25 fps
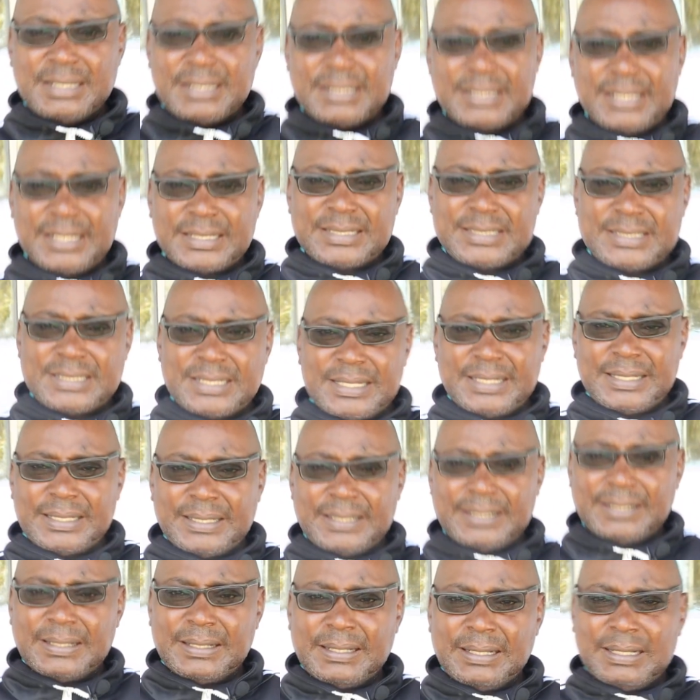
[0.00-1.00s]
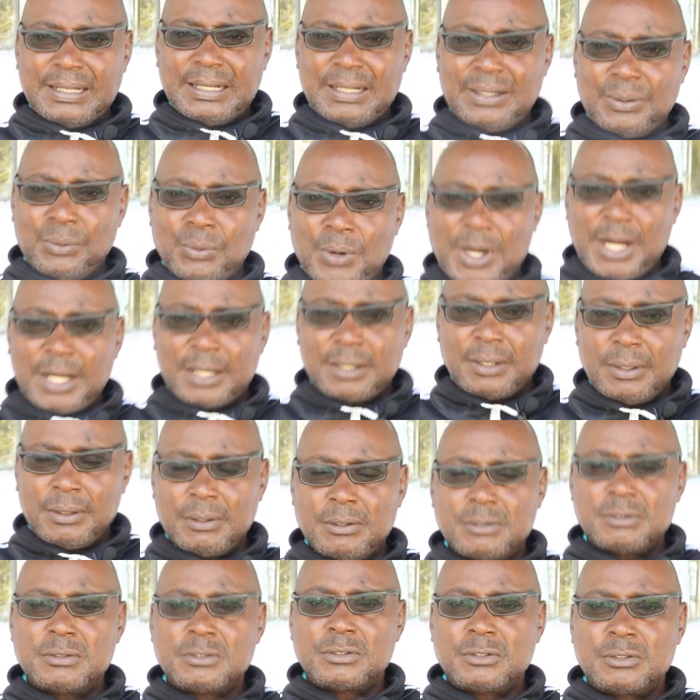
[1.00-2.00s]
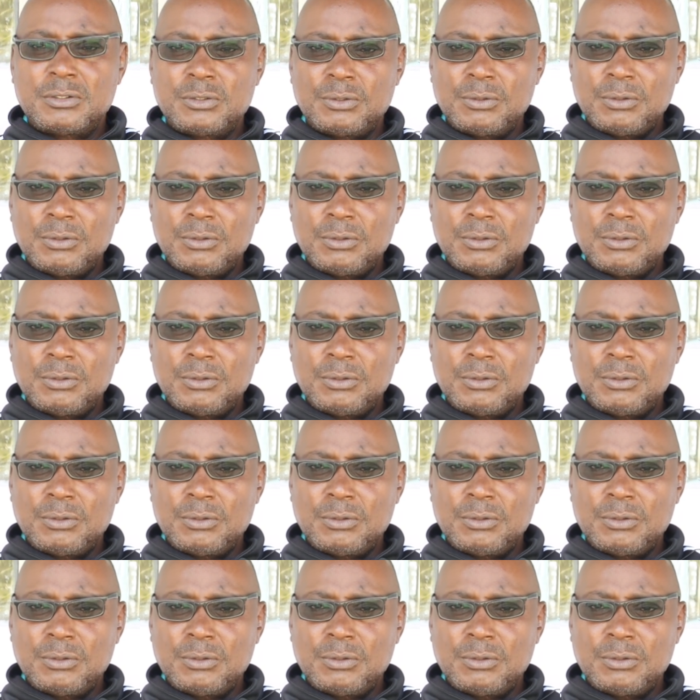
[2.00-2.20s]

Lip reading: that were close to